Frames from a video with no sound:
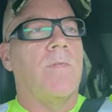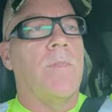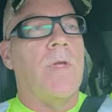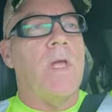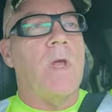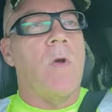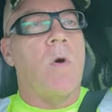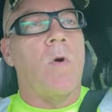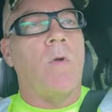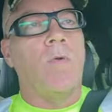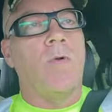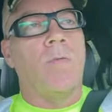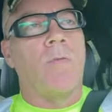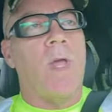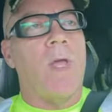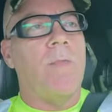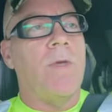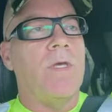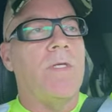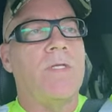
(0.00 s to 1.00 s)
being older,
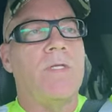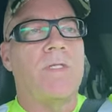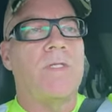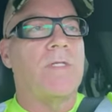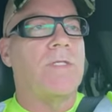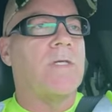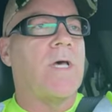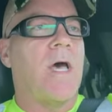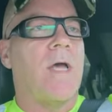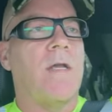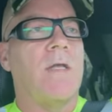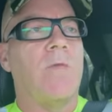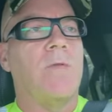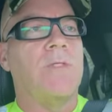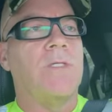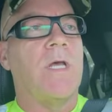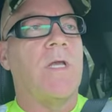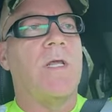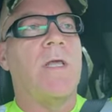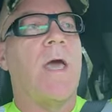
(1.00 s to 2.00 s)
maybe he just decided he
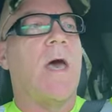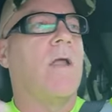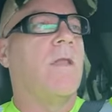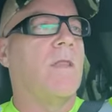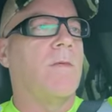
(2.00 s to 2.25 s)
was getting out